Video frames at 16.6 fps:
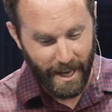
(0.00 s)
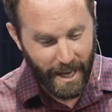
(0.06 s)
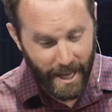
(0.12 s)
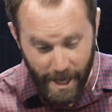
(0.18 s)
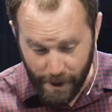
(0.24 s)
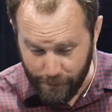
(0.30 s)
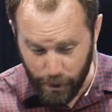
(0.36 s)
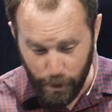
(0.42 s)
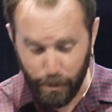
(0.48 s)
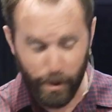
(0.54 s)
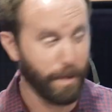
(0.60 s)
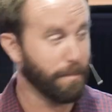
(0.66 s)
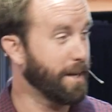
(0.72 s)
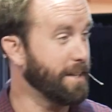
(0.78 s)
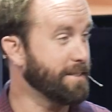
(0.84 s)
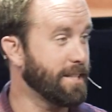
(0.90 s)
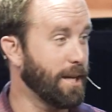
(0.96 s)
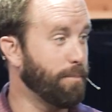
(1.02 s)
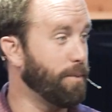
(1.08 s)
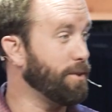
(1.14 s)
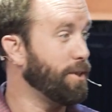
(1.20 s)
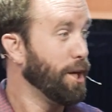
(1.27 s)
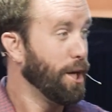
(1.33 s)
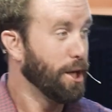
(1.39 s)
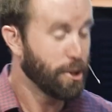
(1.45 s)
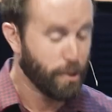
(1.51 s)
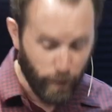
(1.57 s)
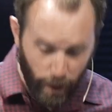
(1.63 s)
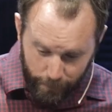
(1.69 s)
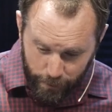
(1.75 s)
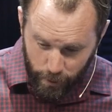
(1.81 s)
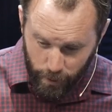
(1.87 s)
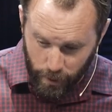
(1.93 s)
And if you put him on a team with
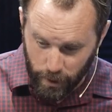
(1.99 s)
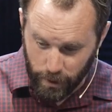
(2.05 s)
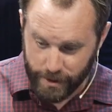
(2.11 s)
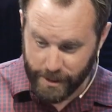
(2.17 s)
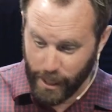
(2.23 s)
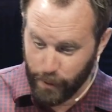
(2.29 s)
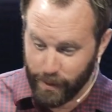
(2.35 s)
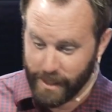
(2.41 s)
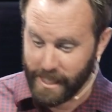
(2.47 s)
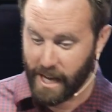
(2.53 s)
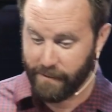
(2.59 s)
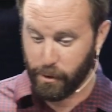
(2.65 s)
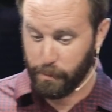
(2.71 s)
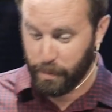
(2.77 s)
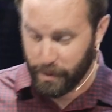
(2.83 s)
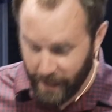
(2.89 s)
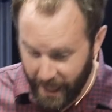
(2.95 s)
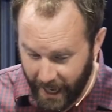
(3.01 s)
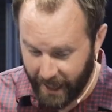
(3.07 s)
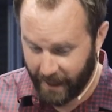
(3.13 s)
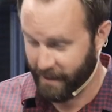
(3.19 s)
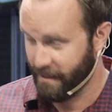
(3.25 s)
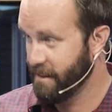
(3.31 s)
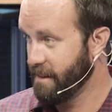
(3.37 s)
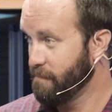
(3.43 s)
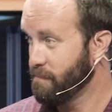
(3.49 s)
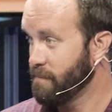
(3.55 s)
12 year olds, he would never play.